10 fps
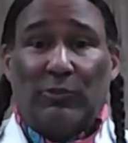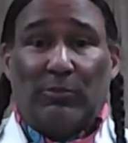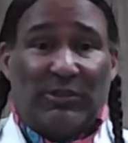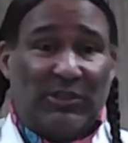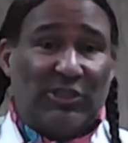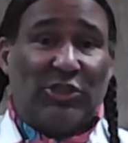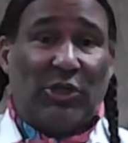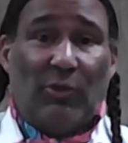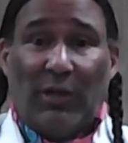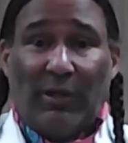but just
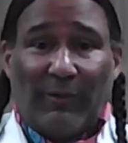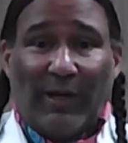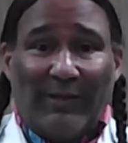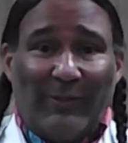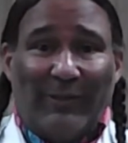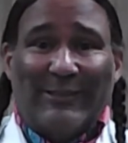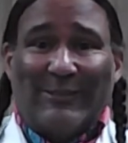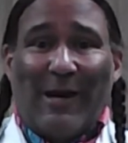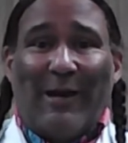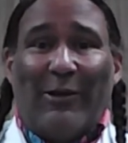show up, right, with a
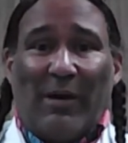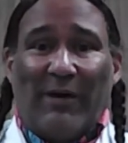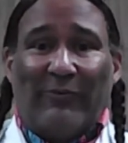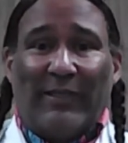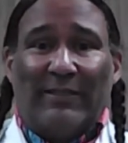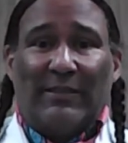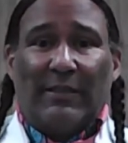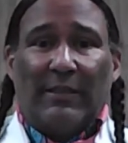smile on my face.